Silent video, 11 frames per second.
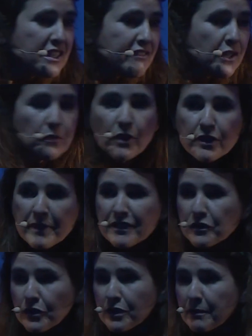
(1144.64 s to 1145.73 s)
in a very
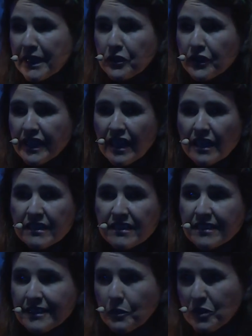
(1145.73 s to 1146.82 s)
rudimentary hut.
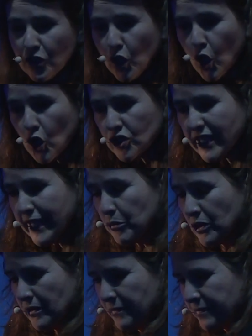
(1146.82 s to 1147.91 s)
It was a long table,